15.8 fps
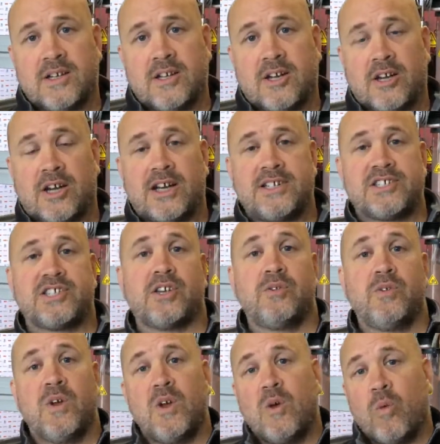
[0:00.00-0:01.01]
Alright,
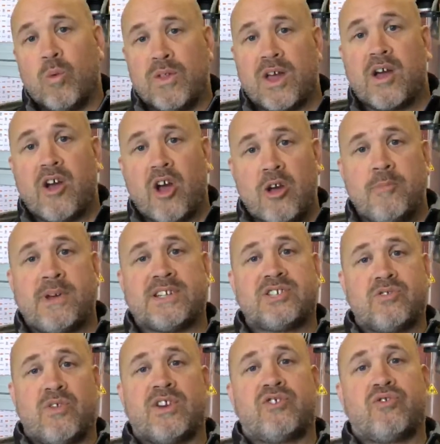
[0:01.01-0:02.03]
so with our Omax
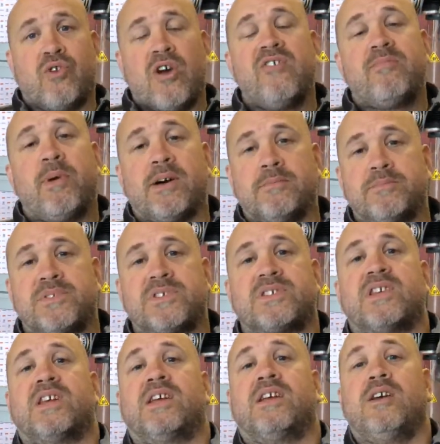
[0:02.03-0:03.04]
direct drive pumps,